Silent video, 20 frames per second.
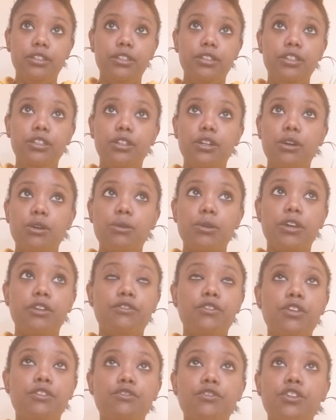You know,
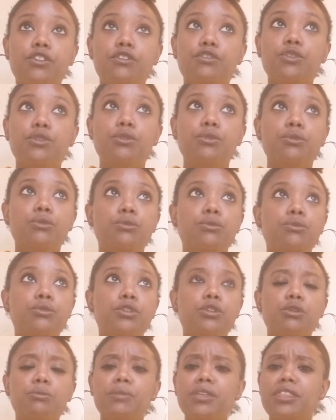if you,
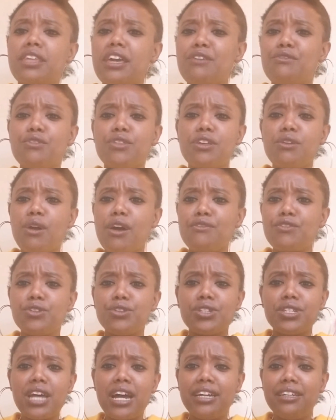be thankful that you have your
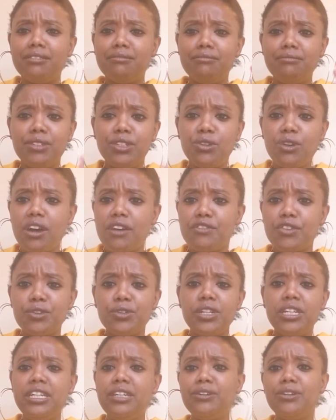sight and you have
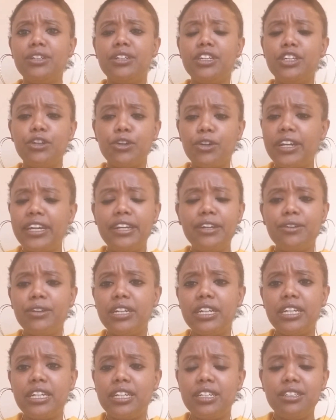your hearing,